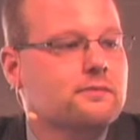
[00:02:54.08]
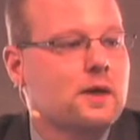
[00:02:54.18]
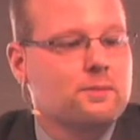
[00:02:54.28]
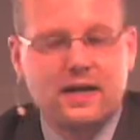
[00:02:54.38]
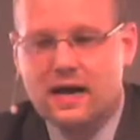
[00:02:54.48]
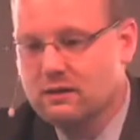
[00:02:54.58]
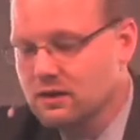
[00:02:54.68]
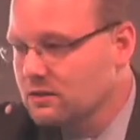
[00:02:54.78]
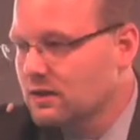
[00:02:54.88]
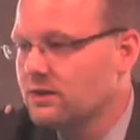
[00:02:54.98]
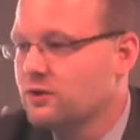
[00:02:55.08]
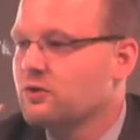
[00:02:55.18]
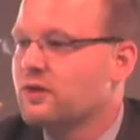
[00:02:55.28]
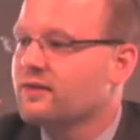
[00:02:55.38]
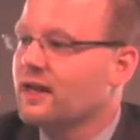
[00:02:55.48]
But how little I knew
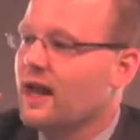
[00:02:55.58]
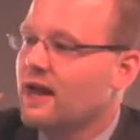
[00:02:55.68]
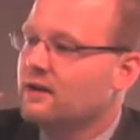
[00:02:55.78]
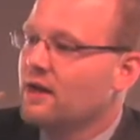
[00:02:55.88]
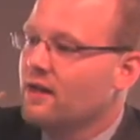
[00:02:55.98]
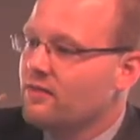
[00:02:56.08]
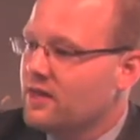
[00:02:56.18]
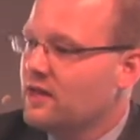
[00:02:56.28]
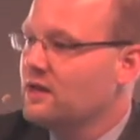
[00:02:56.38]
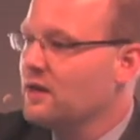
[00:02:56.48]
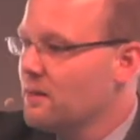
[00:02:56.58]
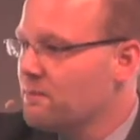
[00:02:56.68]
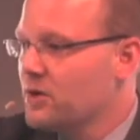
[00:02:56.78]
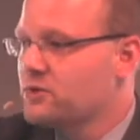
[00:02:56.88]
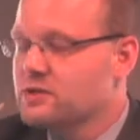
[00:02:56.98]
that they had the
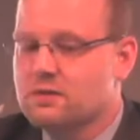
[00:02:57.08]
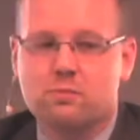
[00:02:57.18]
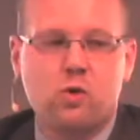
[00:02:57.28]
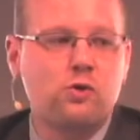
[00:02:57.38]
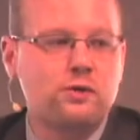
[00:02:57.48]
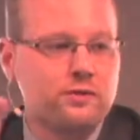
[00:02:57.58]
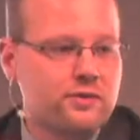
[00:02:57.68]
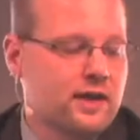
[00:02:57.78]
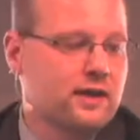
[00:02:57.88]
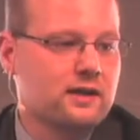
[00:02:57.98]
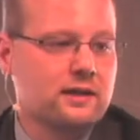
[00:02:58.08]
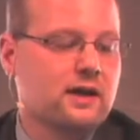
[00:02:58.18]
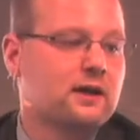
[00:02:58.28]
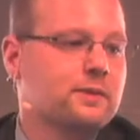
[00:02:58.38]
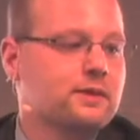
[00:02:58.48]
most important thing in common: